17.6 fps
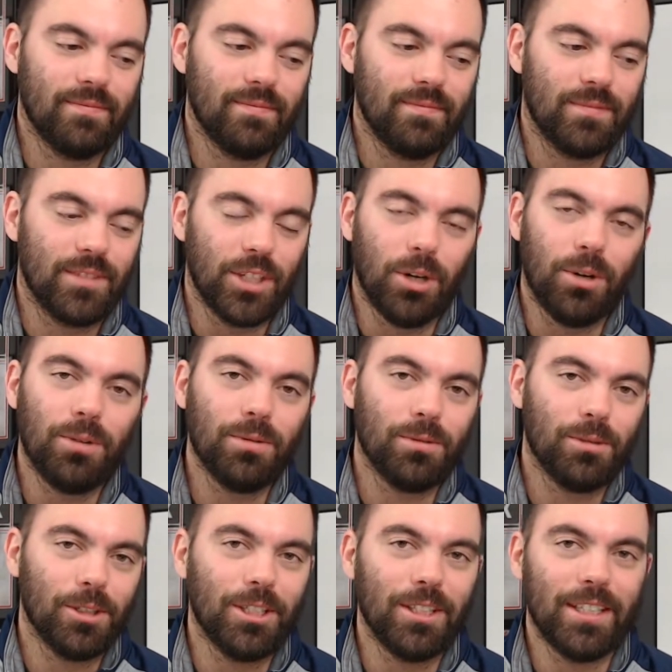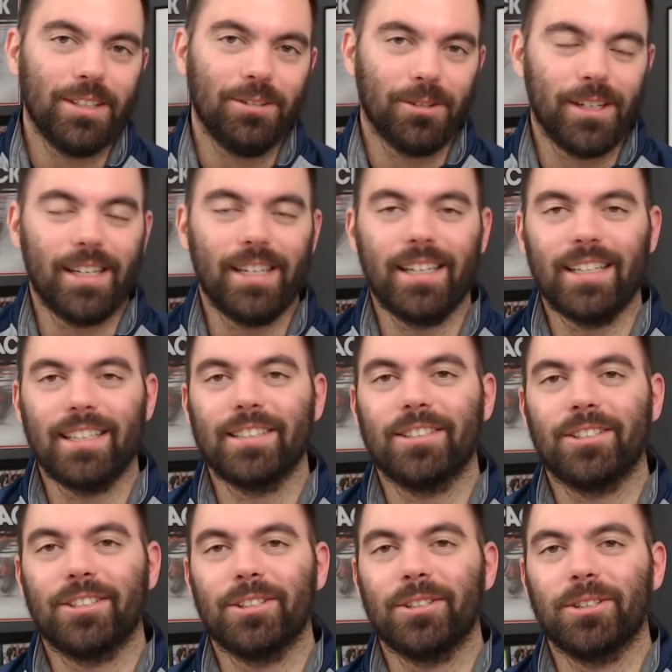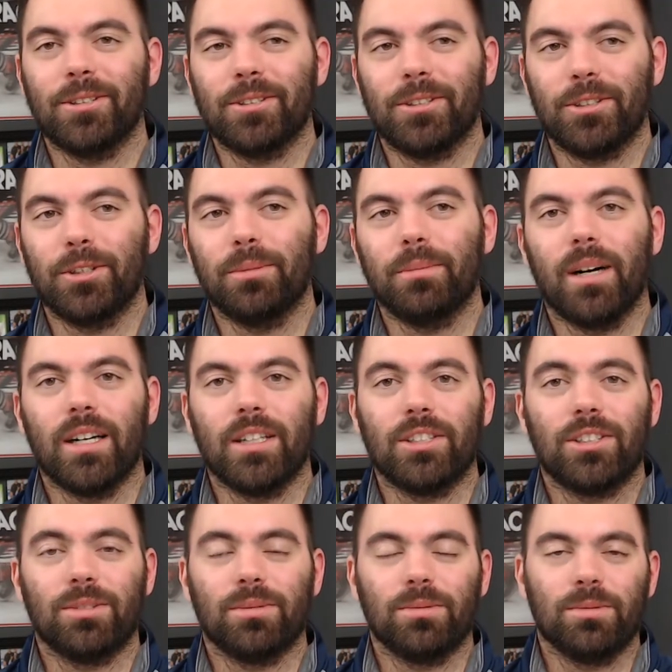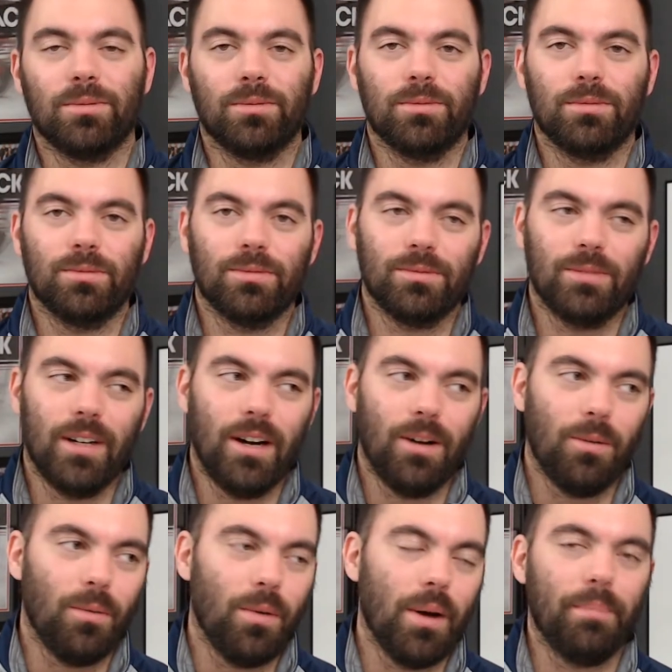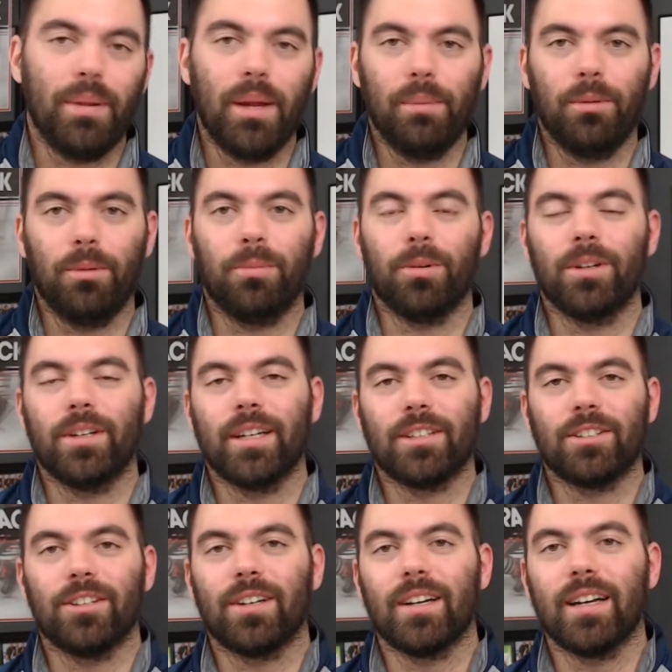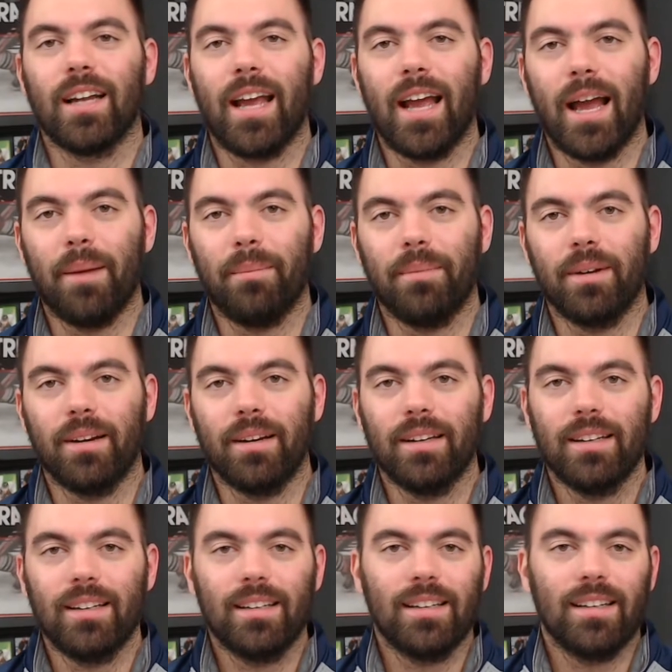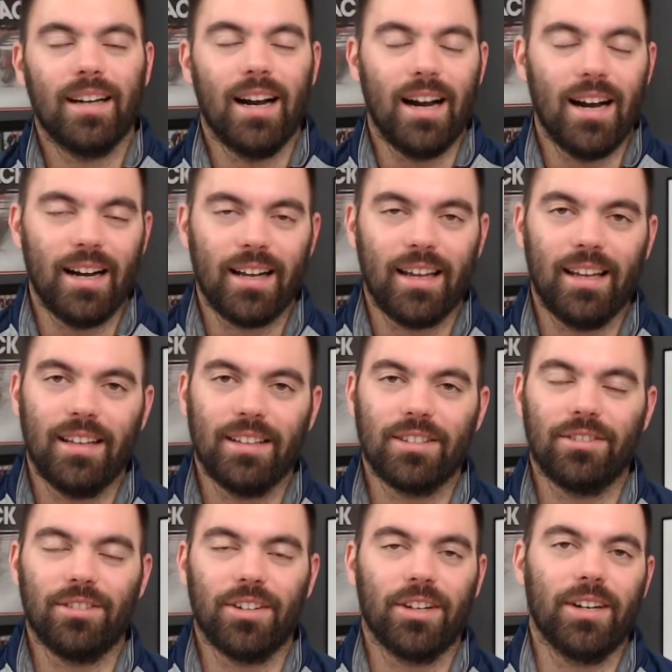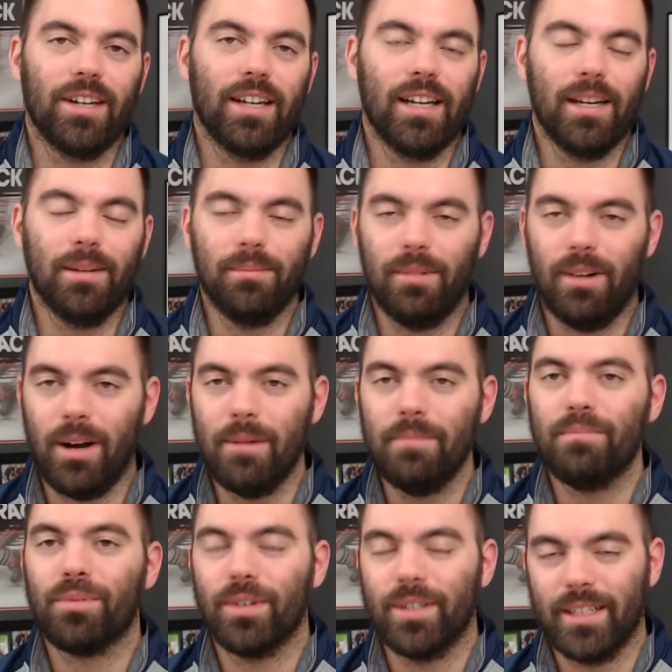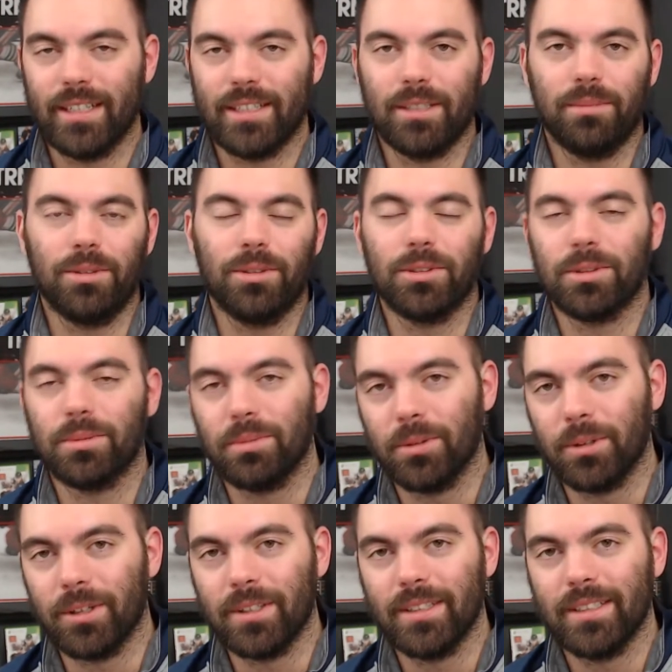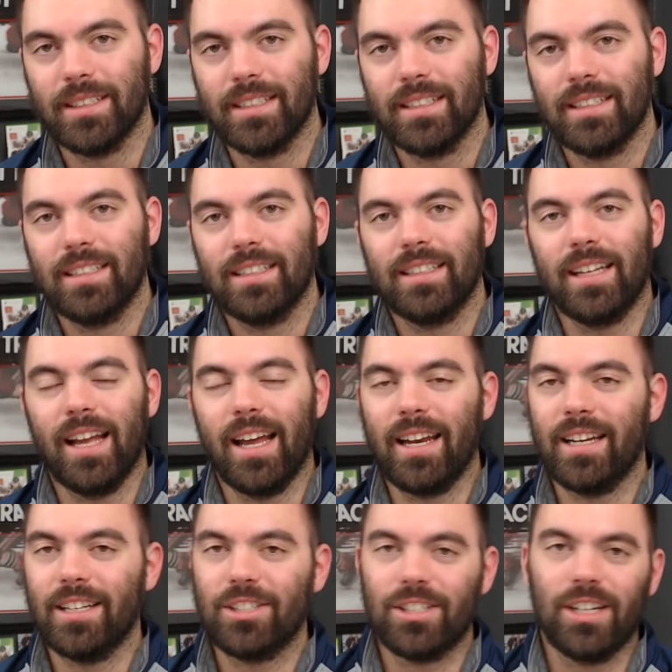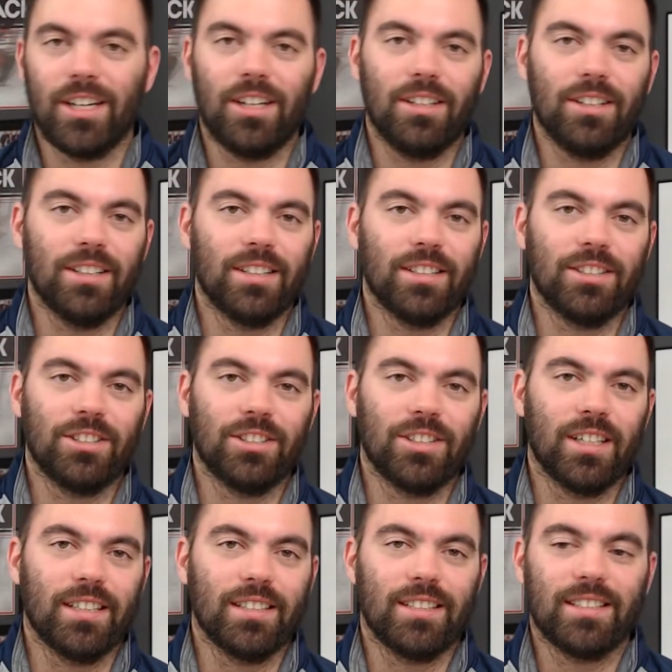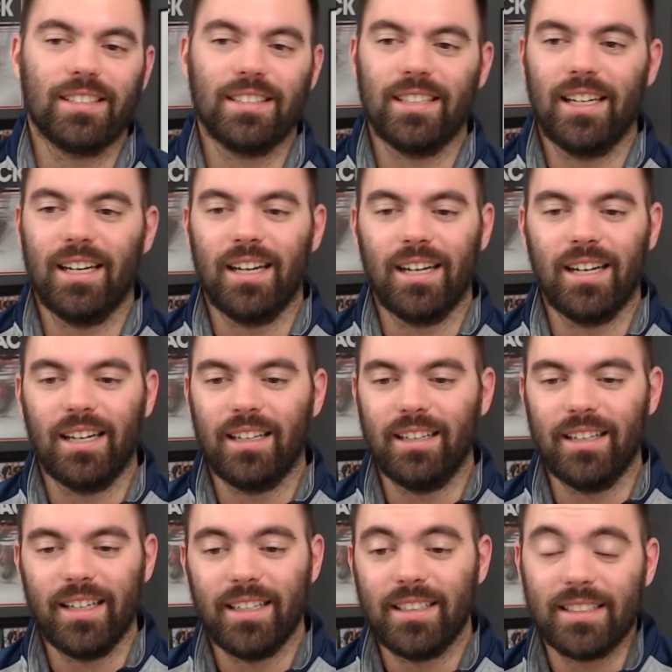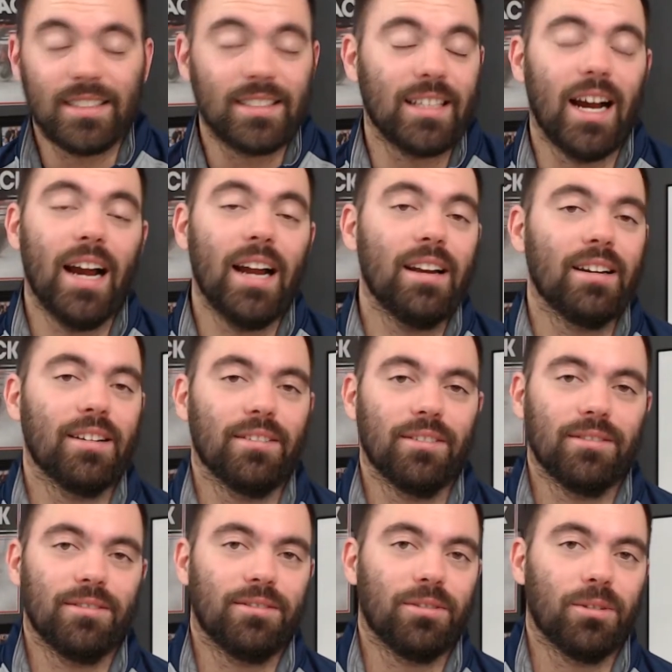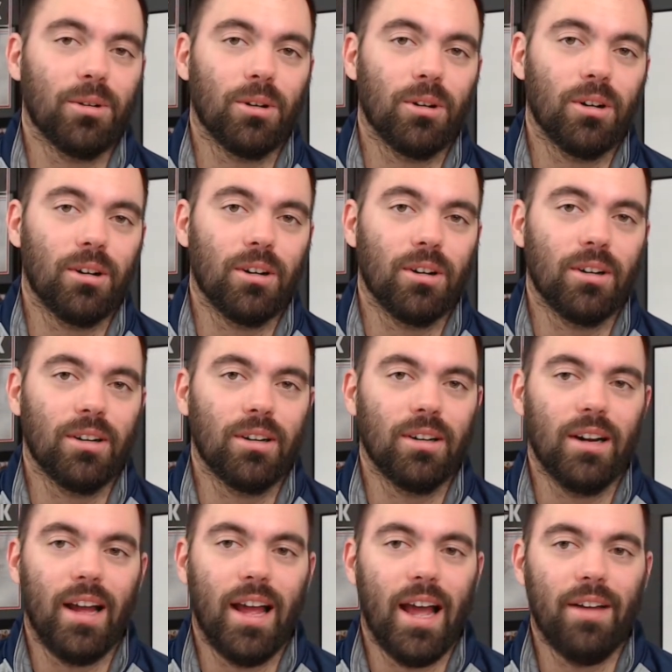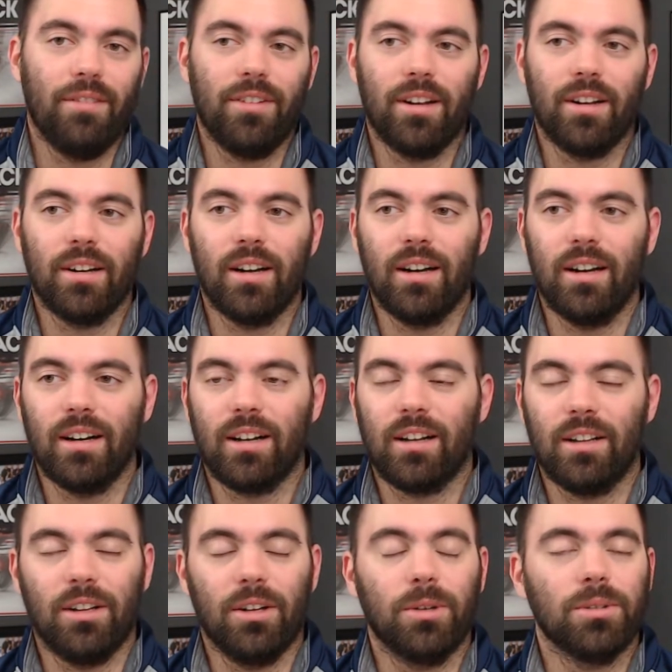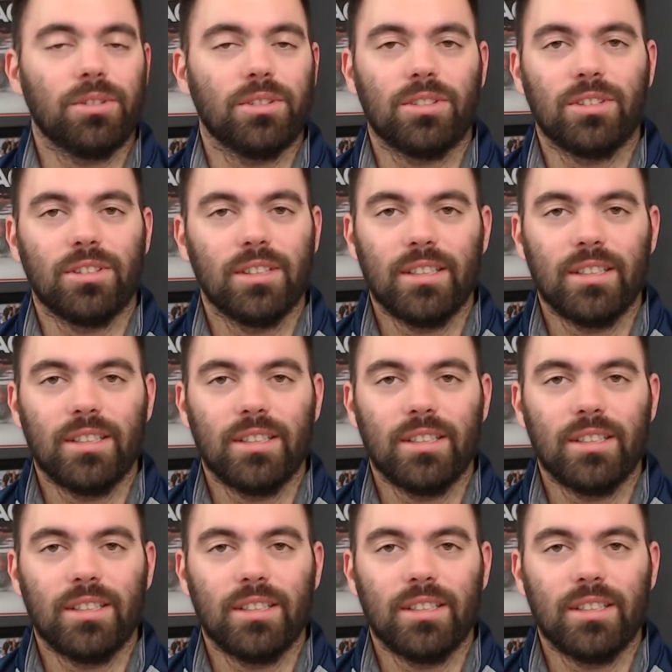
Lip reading: Don't really read into too much what people predict are going to happen. Hockey is a very unpredictable sport. The NHL is just a league designed for having a close,